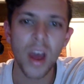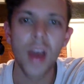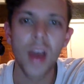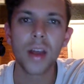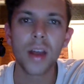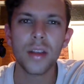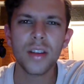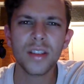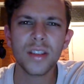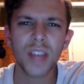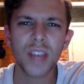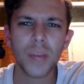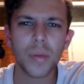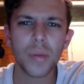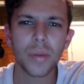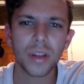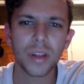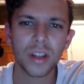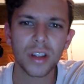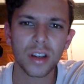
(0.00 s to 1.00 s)
This
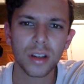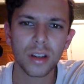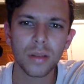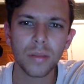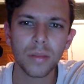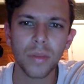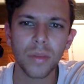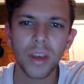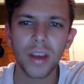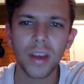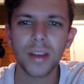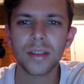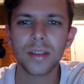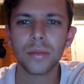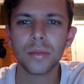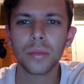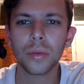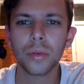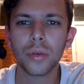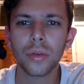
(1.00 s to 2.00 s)
capability is
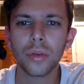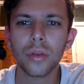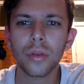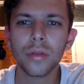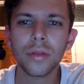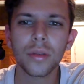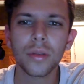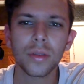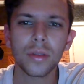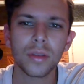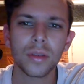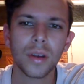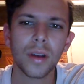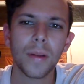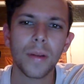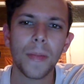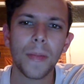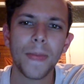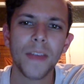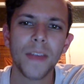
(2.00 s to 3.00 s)
improved
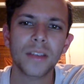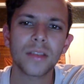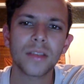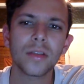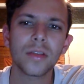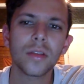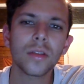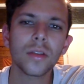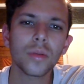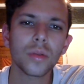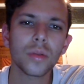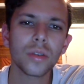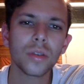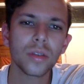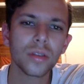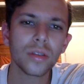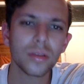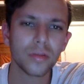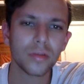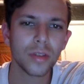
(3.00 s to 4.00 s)
as students will
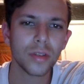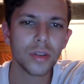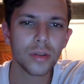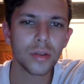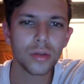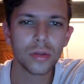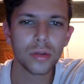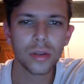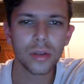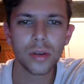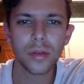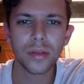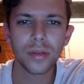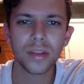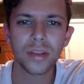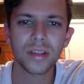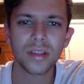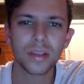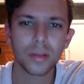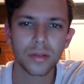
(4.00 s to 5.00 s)
use visual literacy
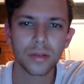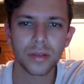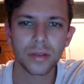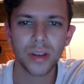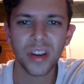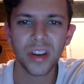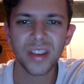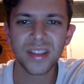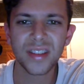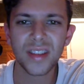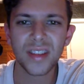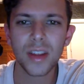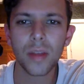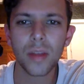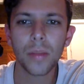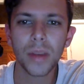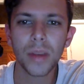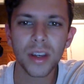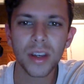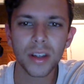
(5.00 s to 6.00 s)
skills to understand the
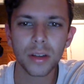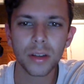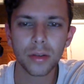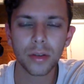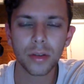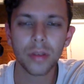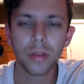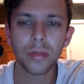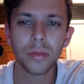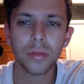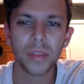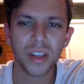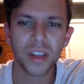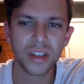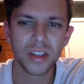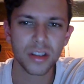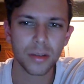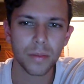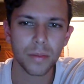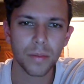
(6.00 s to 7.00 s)
meaning of
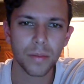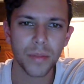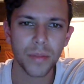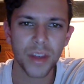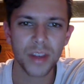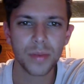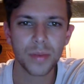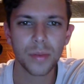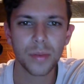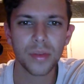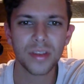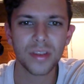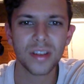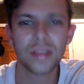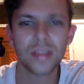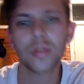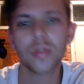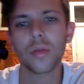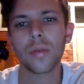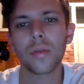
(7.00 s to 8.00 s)
information that has been presented
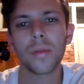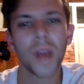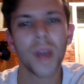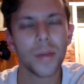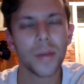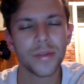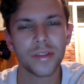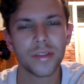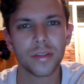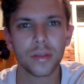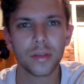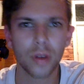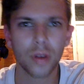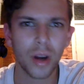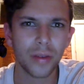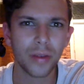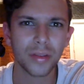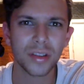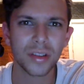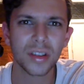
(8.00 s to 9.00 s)
through maps,
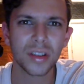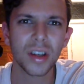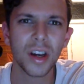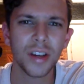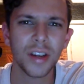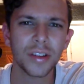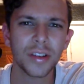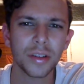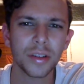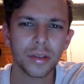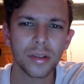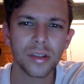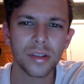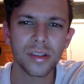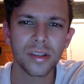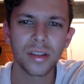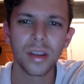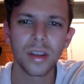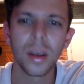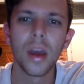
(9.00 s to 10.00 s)
graphs, cartoons,
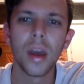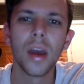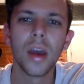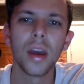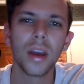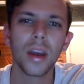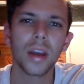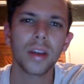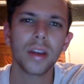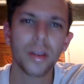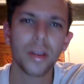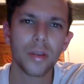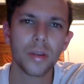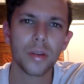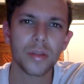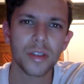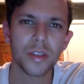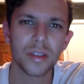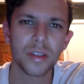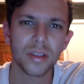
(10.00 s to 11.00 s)
and other
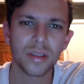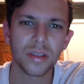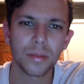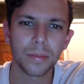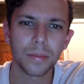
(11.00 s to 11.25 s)
images.